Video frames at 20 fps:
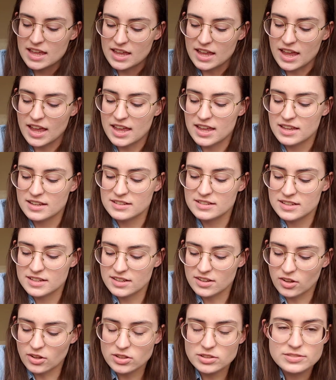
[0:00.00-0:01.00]
And
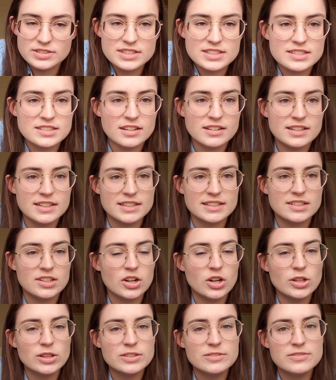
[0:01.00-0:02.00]
all of a sudden,
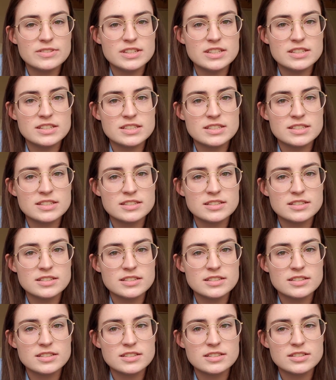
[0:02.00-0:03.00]
all of these
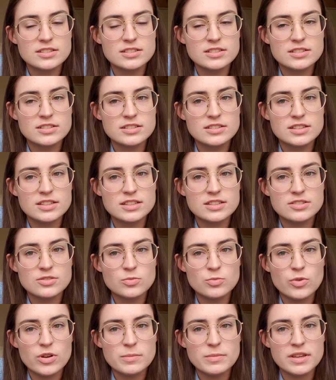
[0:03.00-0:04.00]

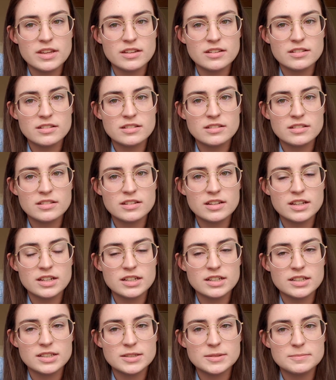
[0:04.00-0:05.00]
women
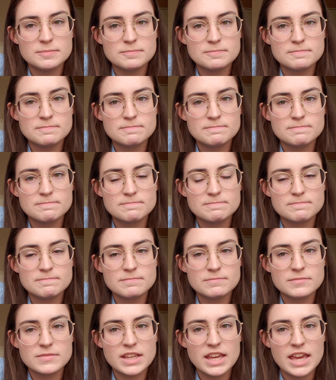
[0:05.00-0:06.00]

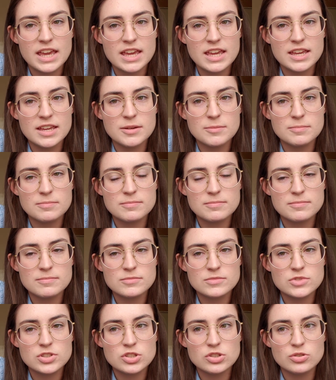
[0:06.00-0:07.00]
came
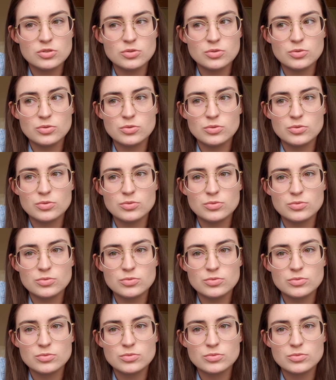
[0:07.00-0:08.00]
to
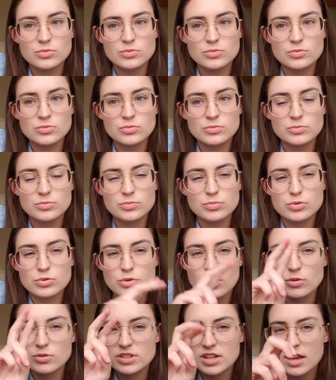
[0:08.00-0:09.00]

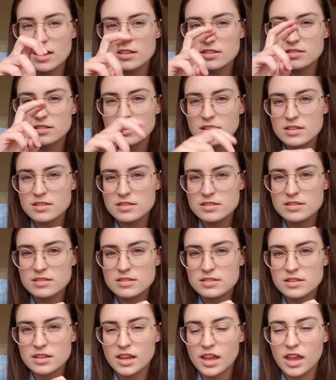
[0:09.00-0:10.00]
protest
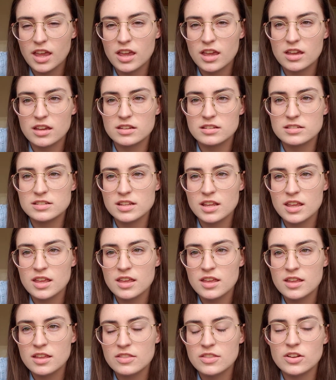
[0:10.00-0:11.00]
us, and
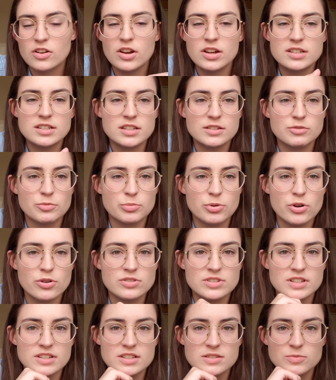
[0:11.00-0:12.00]
their idea of a
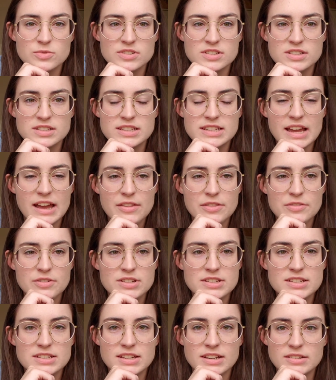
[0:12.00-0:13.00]
protest was gathering
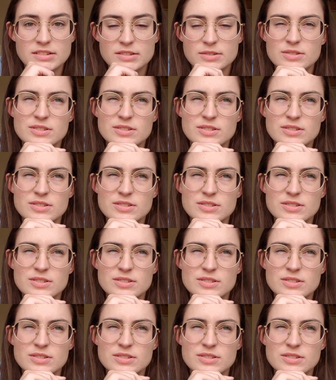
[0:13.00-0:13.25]
together.